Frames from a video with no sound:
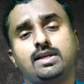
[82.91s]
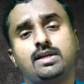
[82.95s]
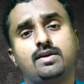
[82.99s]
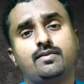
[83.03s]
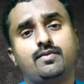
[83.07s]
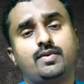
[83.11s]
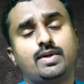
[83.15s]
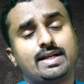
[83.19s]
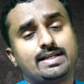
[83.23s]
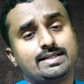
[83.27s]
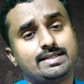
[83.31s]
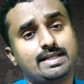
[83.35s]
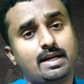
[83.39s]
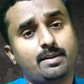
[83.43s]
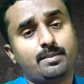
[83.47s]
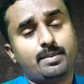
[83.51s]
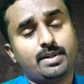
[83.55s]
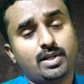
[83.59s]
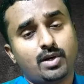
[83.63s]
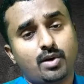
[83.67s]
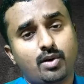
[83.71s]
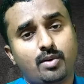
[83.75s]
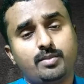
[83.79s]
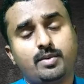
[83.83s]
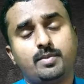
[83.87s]
For example,
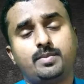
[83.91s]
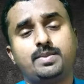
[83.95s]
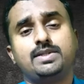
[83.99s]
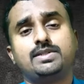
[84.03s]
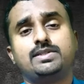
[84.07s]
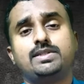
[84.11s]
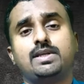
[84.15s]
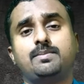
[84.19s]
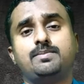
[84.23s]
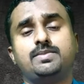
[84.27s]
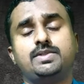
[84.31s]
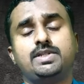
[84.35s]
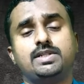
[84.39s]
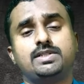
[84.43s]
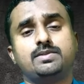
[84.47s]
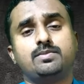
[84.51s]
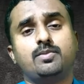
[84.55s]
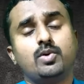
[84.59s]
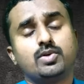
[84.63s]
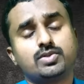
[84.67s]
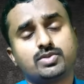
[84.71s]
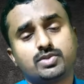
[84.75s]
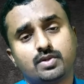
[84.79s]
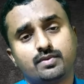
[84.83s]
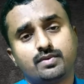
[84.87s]
the homeopathy subjects,
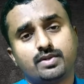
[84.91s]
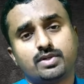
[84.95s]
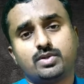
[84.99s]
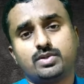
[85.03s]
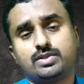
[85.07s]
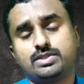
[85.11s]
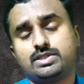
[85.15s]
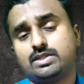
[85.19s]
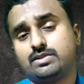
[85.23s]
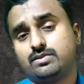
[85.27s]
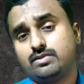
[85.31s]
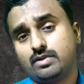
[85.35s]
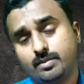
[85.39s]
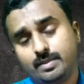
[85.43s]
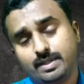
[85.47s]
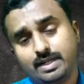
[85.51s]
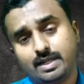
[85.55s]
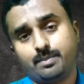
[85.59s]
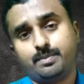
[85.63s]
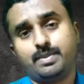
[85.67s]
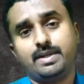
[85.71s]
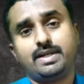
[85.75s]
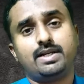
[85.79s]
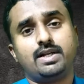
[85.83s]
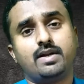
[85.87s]
most of the questions will be
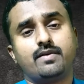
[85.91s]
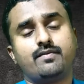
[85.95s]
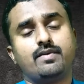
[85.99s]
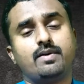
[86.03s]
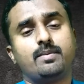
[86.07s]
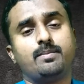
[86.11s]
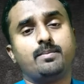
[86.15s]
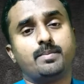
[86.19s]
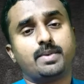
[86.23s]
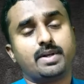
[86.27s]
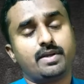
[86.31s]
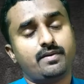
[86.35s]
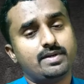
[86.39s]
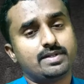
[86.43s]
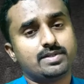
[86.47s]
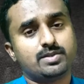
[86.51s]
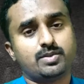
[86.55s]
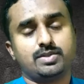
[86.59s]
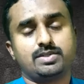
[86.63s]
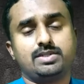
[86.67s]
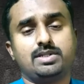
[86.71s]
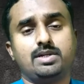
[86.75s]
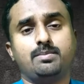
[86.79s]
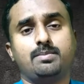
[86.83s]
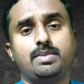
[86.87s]
repeated from previous
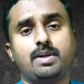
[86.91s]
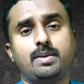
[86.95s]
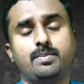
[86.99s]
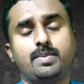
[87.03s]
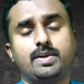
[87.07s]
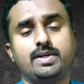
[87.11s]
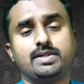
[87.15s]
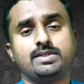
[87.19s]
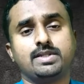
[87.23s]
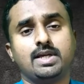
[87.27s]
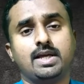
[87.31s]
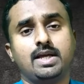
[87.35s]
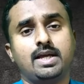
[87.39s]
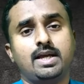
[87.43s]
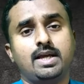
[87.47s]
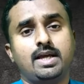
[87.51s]
question papers.